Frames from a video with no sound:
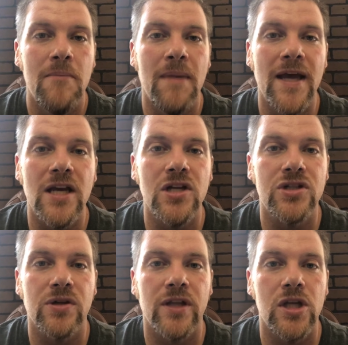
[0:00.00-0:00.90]
making
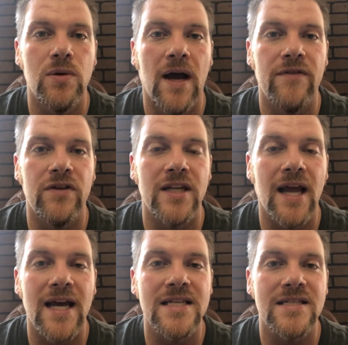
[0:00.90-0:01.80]
sure that you have a
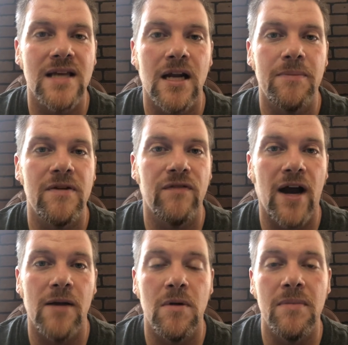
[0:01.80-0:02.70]
nice setup
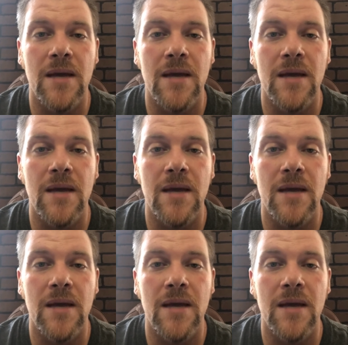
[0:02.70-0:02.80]
environment.